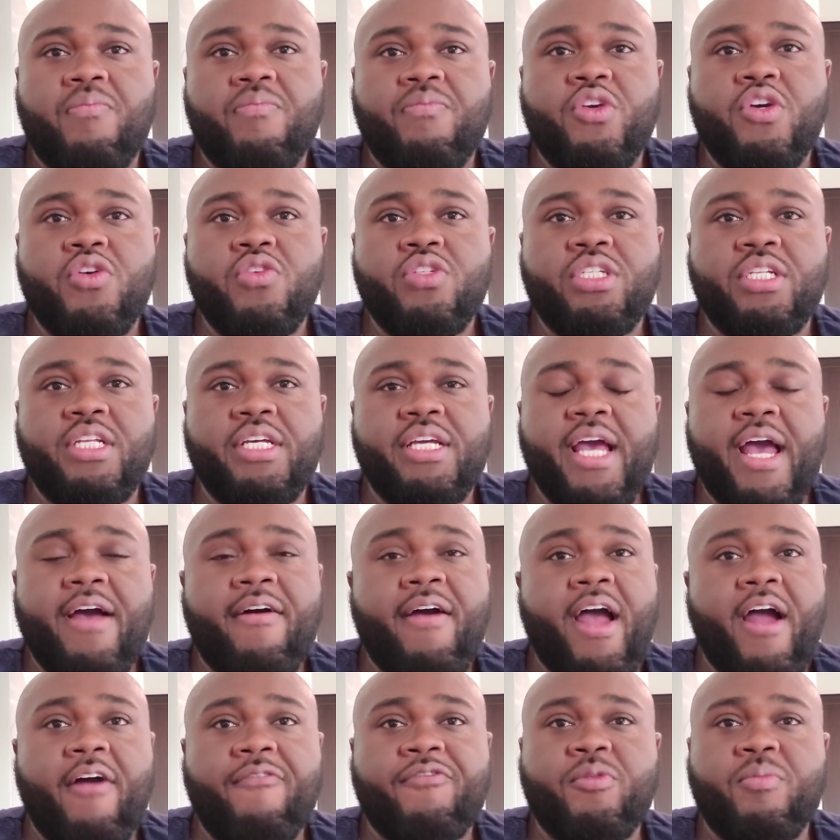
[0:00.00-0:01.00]
Usually
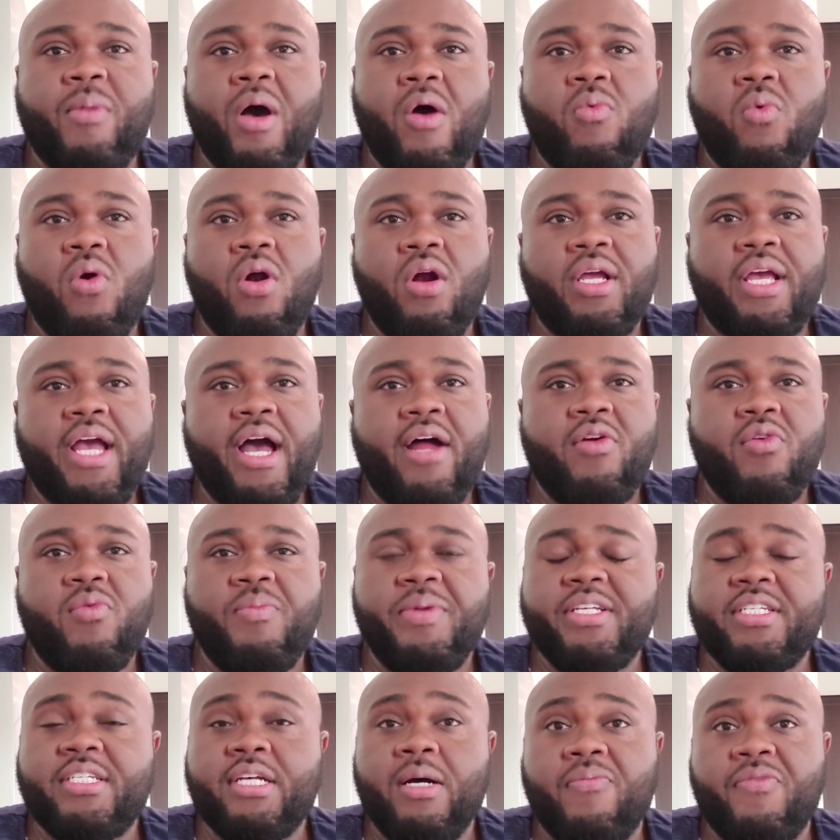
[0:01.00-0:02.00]
after my workout, it would
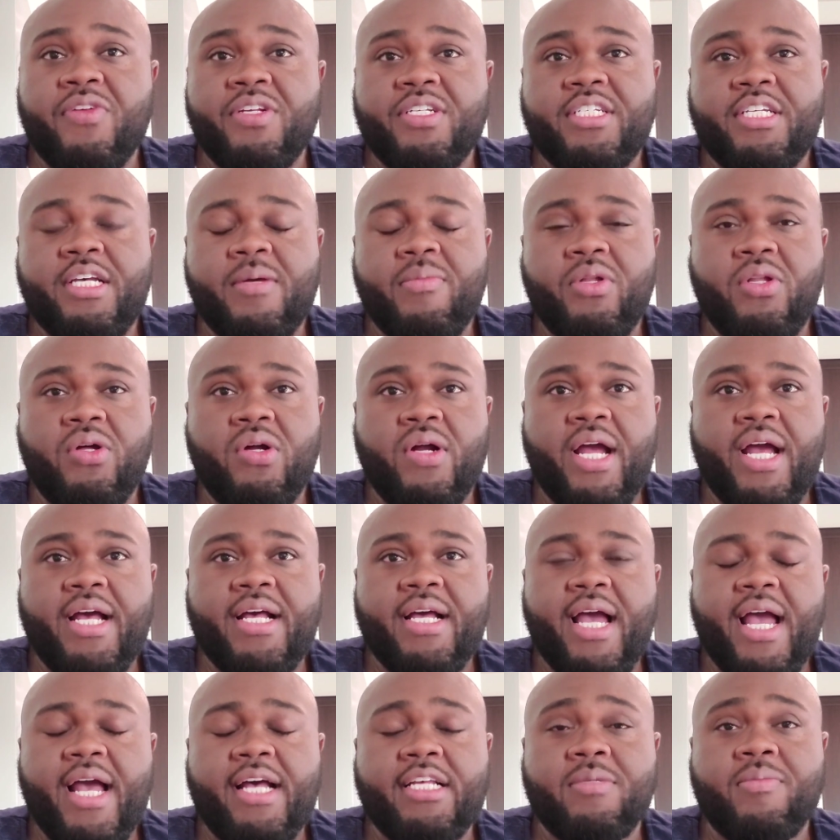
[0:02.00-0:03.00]
be something similar
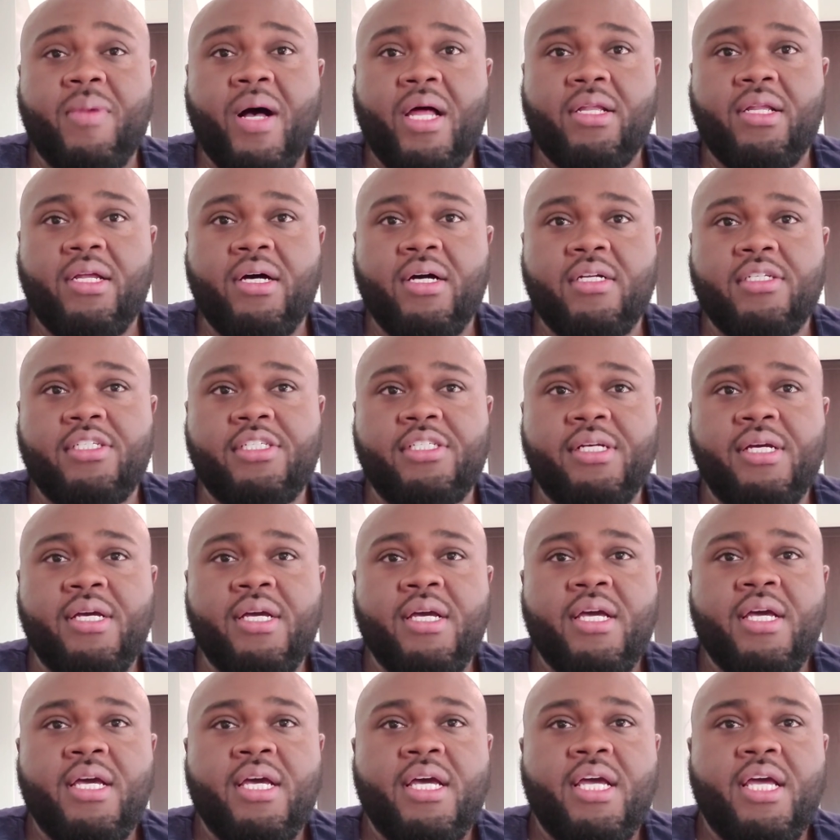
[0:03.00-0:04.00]
as my lunch.
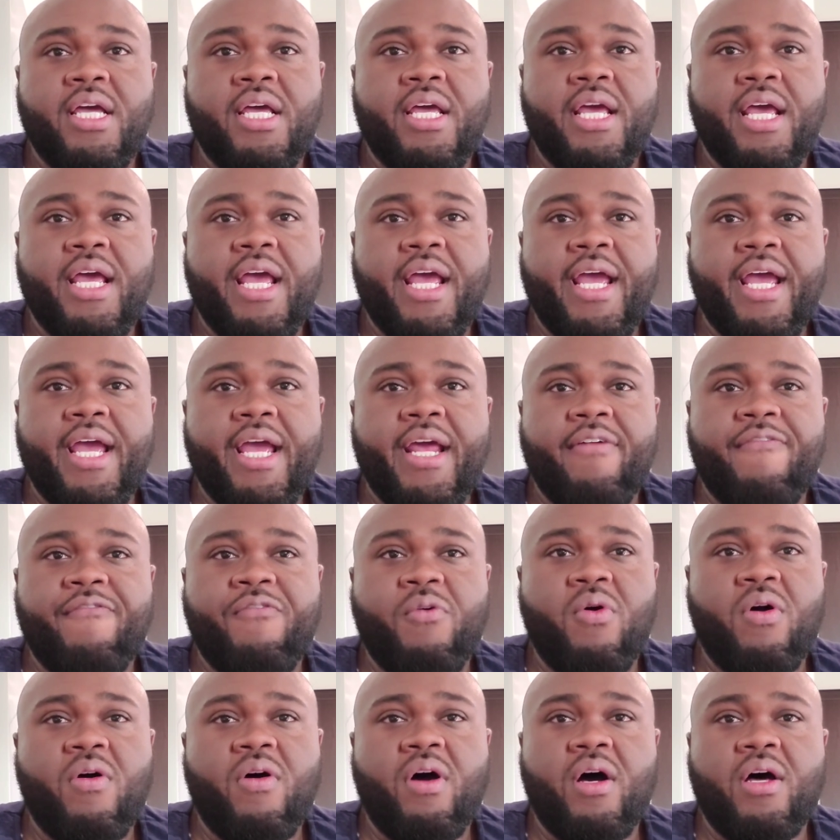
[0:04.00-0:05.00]
And
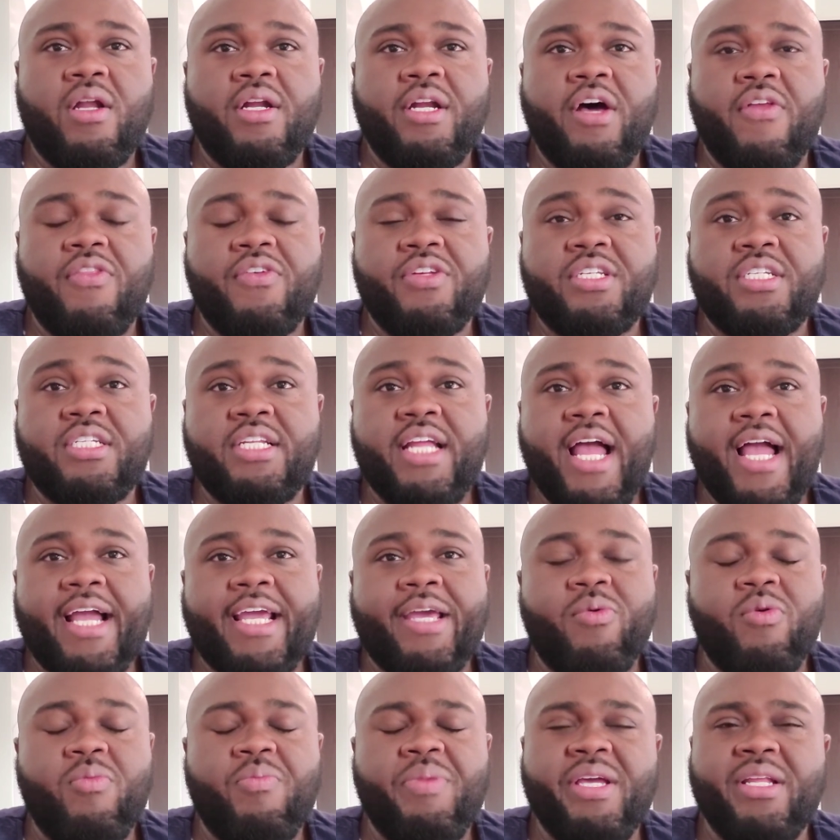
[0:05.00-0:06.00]
for another
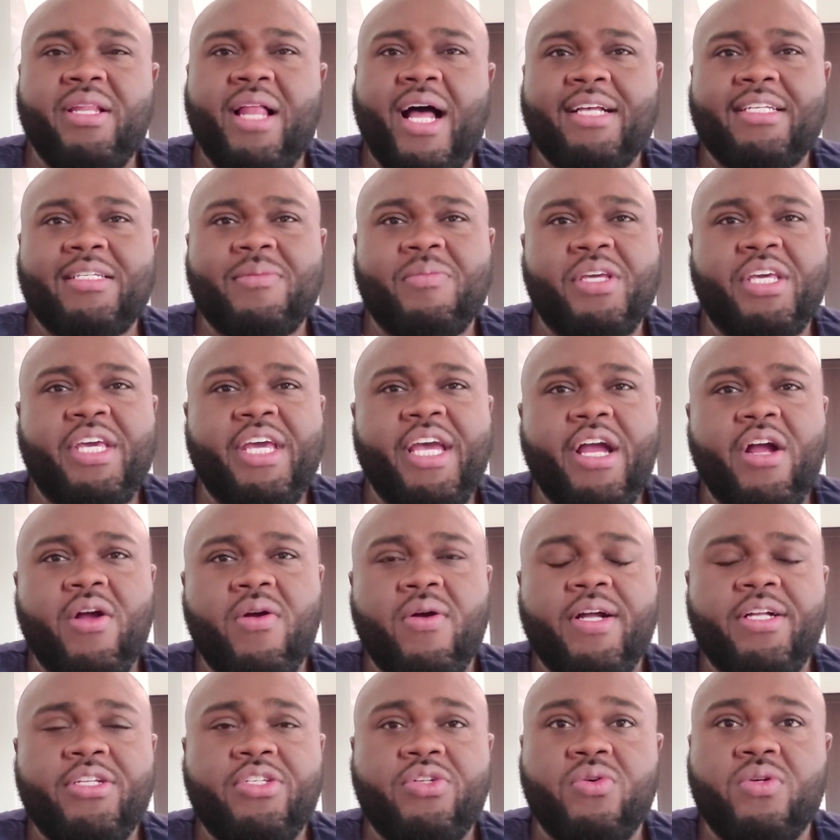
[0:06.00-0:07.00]
snack, it would be like some
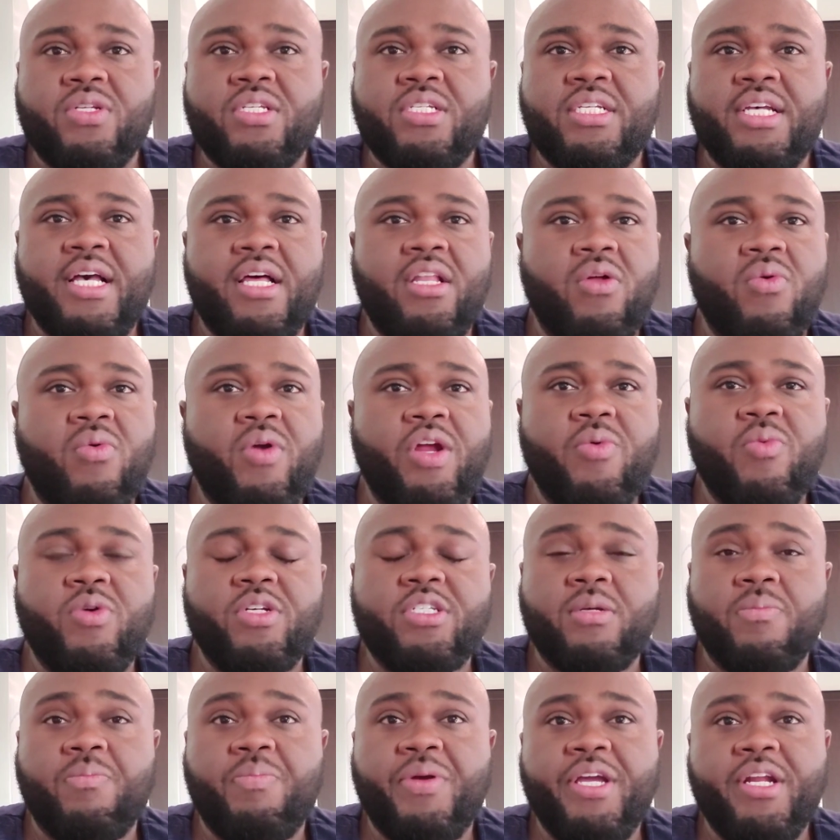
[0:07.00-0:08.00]
carrots or celery
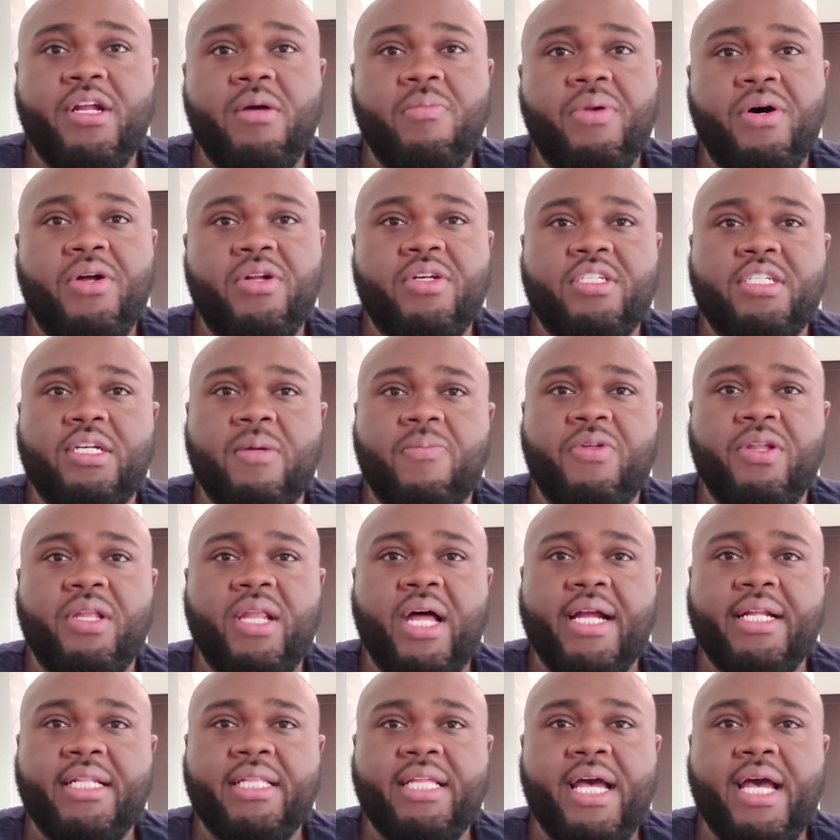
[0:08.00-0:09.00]
with some peanut butter, something
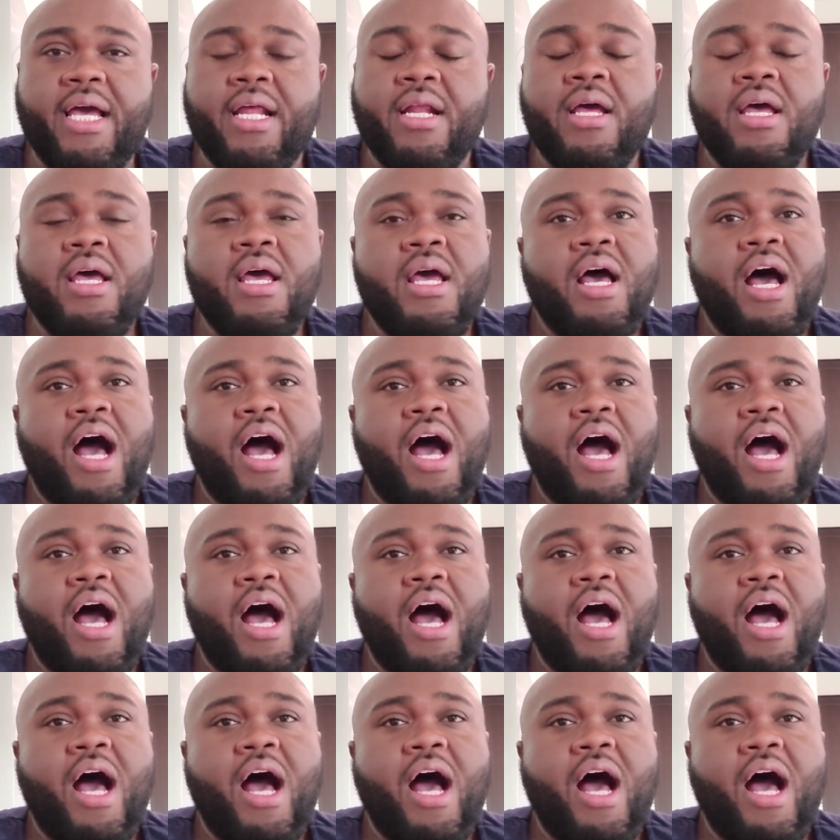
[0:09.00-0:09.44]
like that.